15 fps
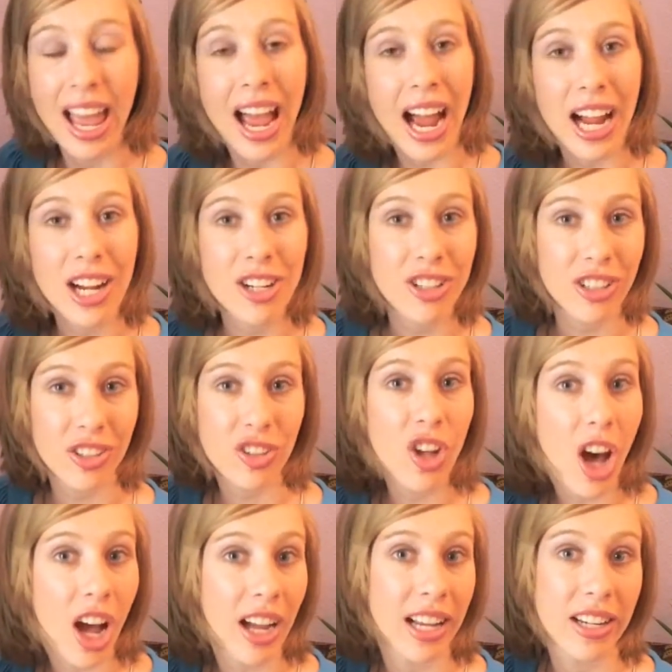and you're just
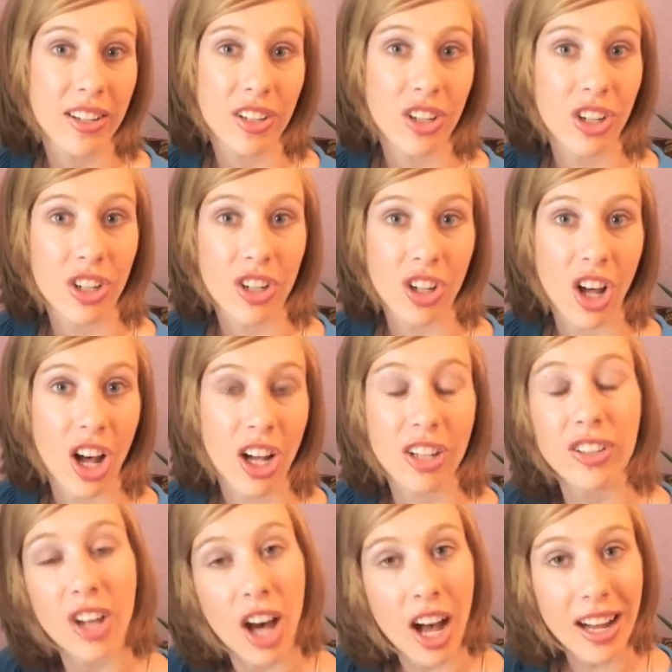talking to your dog,
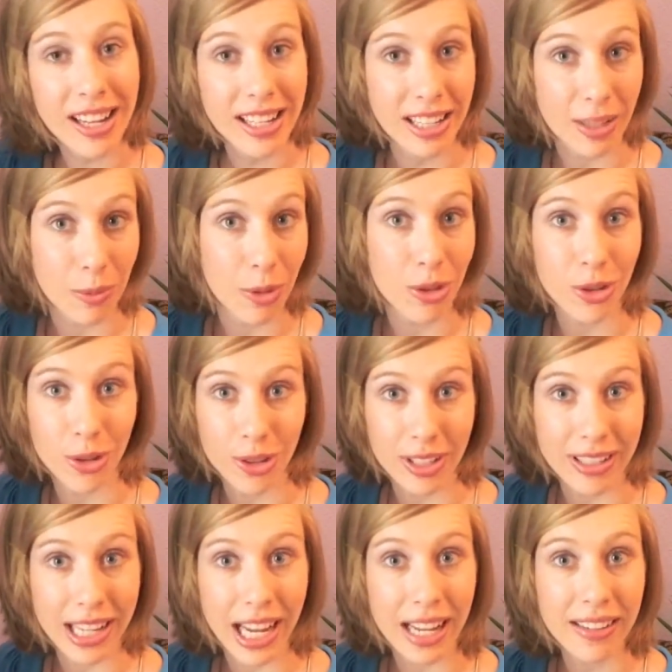talking them through the
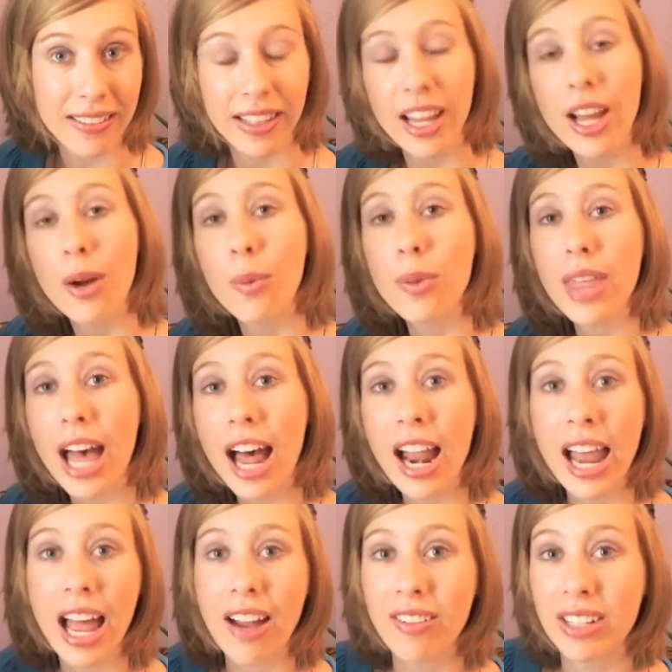dance
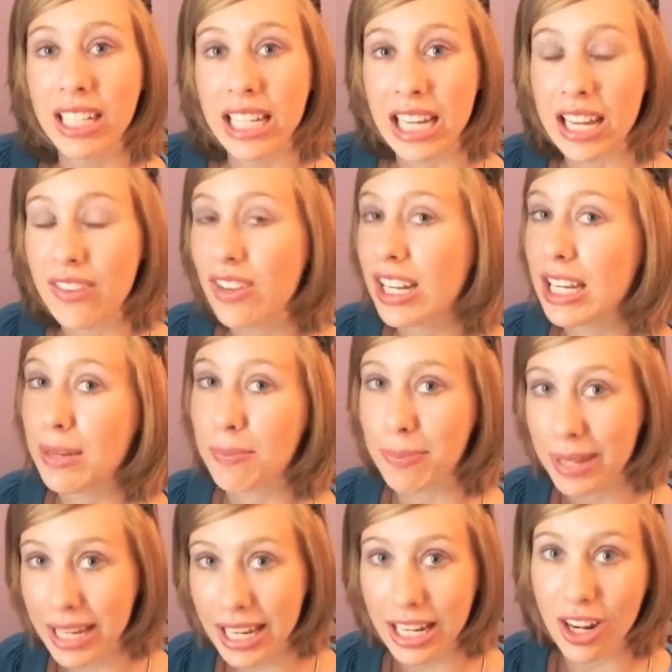without having to give any
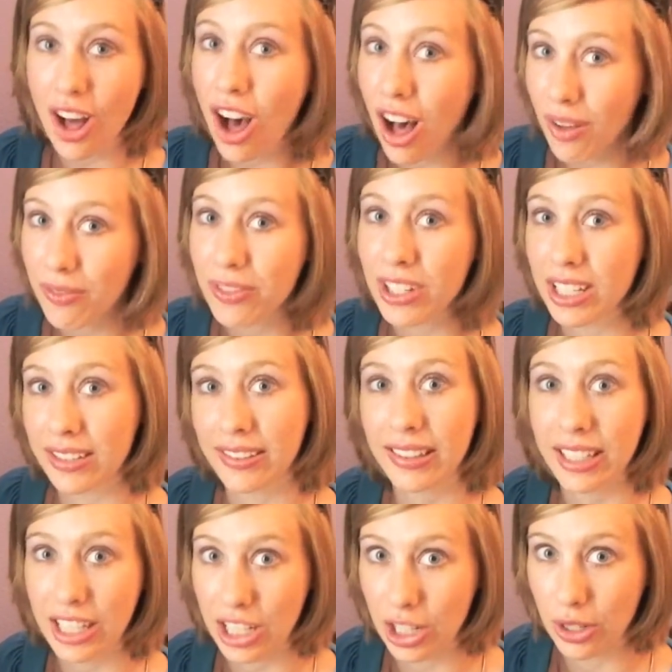big and obvious
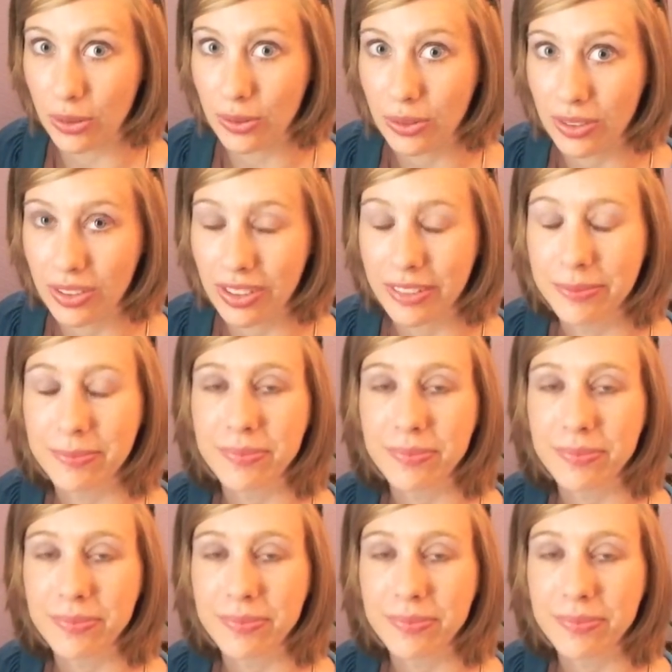cues.